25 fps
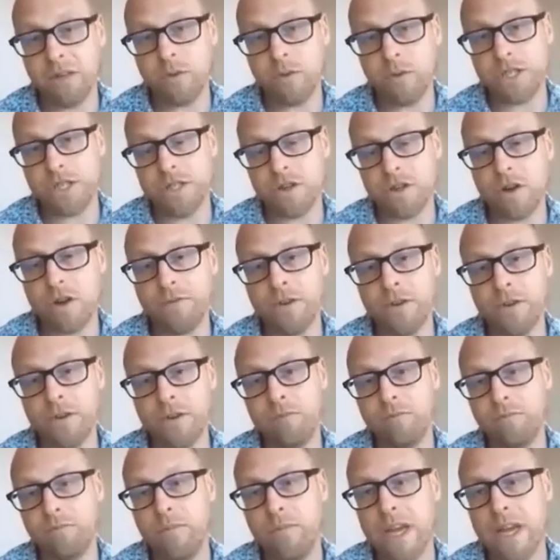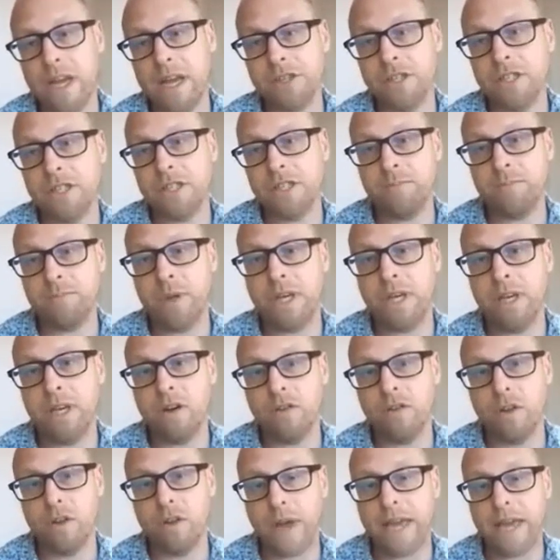which is often mentioned as being
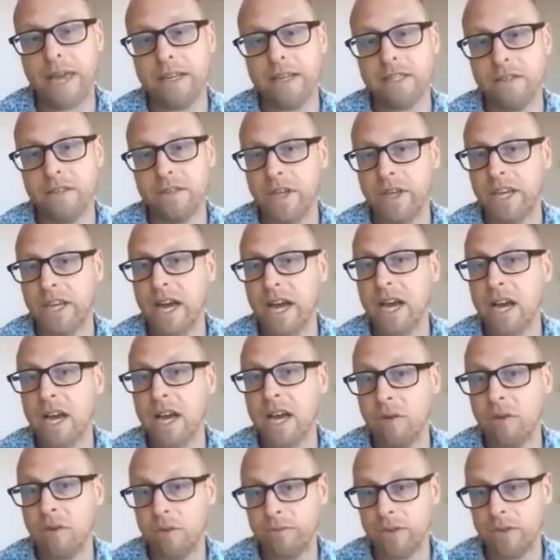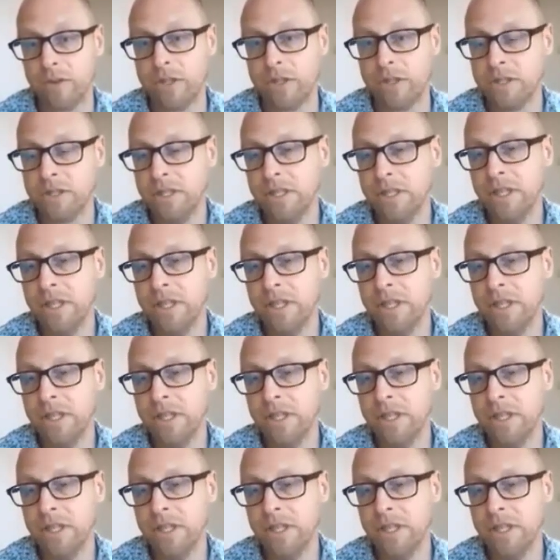on the banks of the Gaga River.